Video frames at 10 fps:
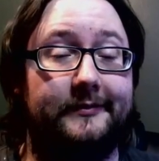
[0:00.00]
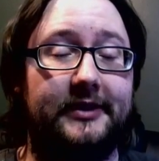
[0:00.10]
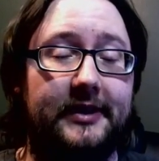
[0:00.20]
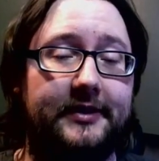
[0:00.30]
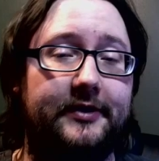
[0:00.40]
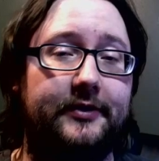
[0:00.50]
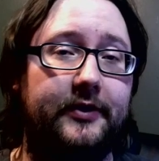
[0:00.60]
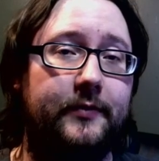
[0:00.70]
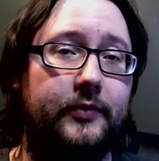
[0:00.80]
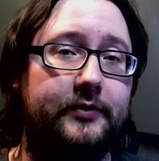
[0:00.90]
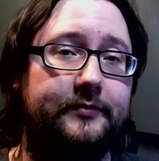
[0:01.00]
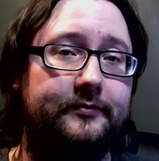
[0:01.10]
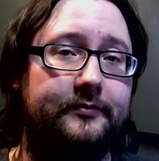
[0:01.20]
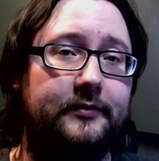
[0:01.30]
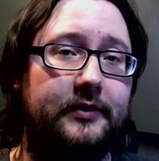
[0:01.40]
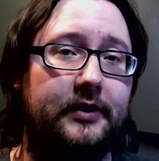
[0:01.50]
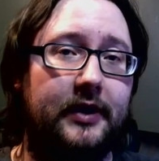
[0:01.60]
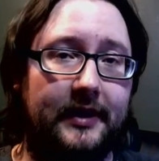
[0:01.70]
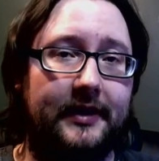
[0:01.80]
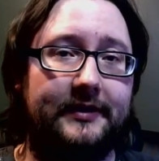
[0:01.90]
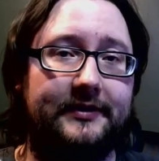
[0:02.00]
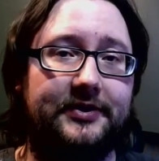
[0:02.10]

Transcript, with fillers: I couldn't agree more. This